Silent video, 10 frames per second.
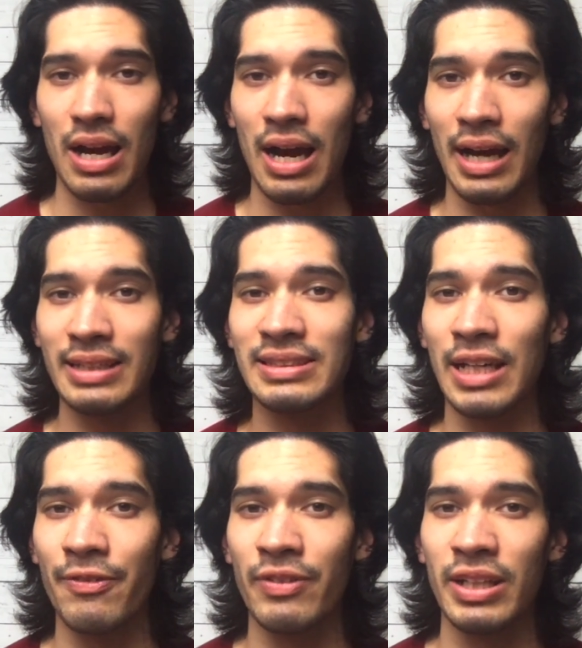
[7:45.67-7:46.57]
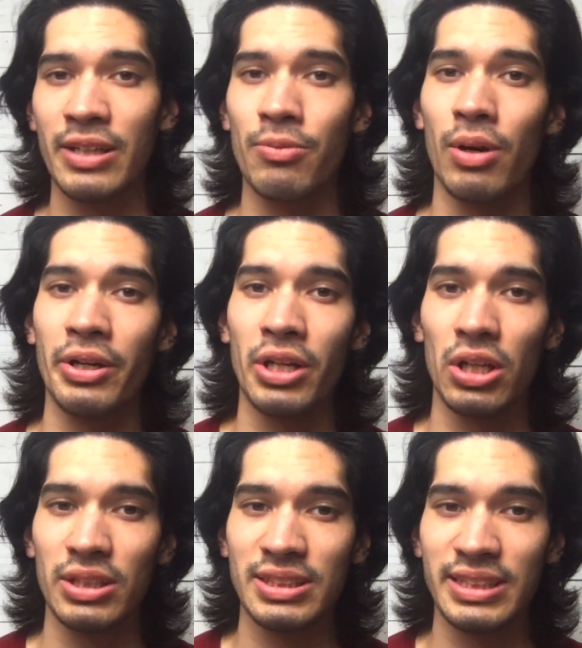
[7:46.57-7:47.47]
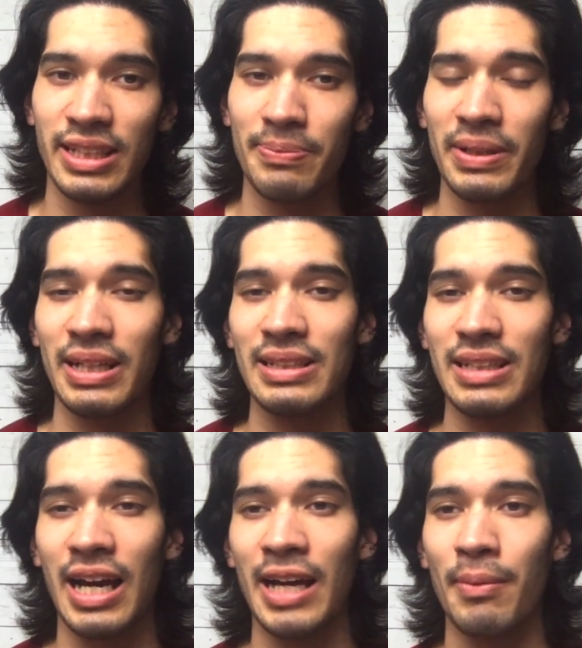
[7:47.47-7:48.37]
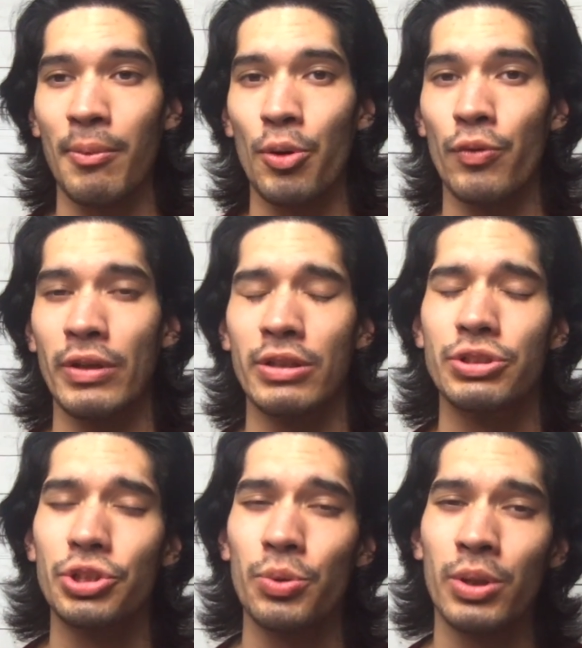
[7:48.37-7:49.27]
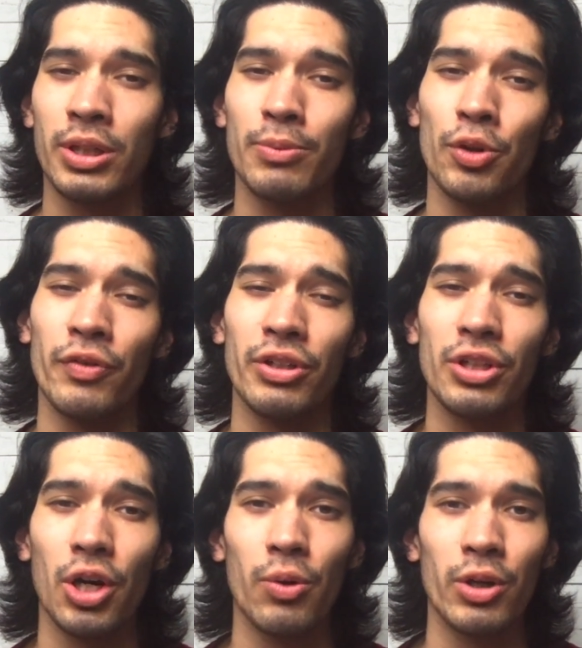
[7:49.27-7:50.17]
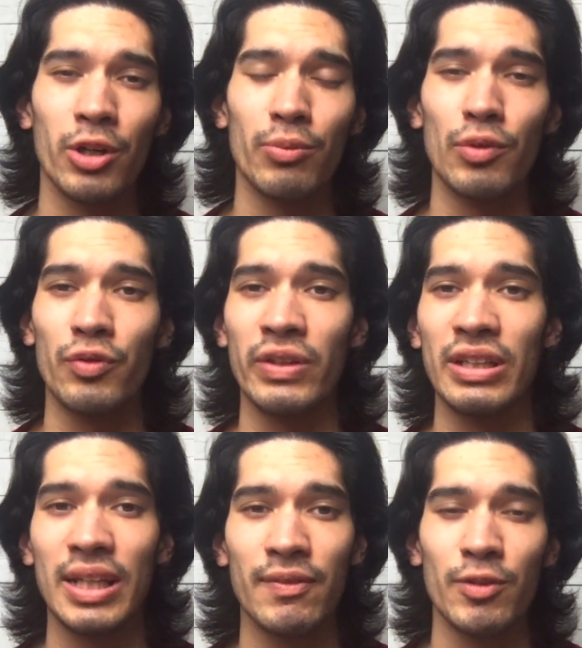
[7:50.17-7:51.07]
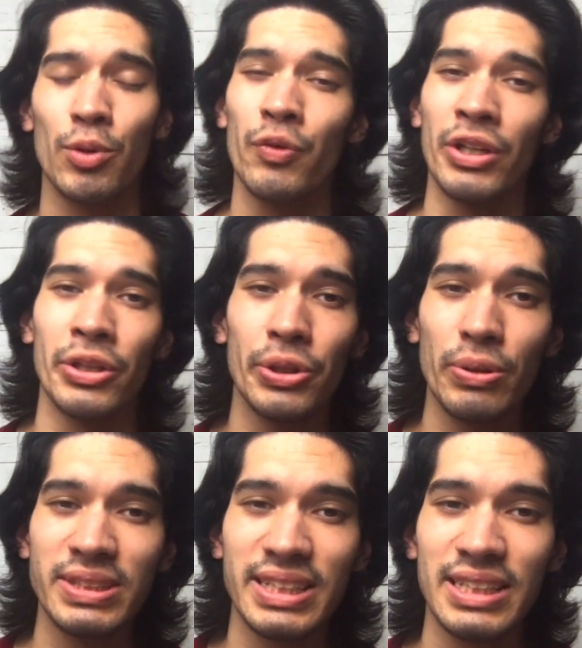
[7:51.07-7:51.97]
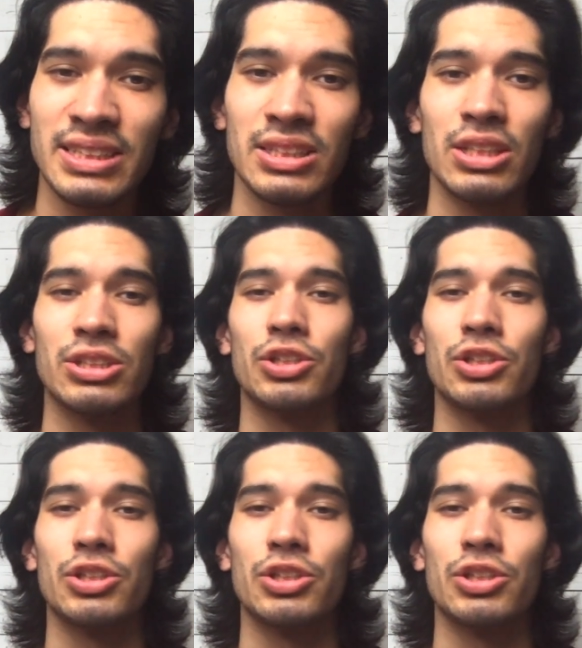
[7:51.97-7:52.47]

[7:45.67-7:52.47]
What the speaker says: I definitely want y'all to see it because I am a movie doer, movie goer, movie lover, movie enthusiast.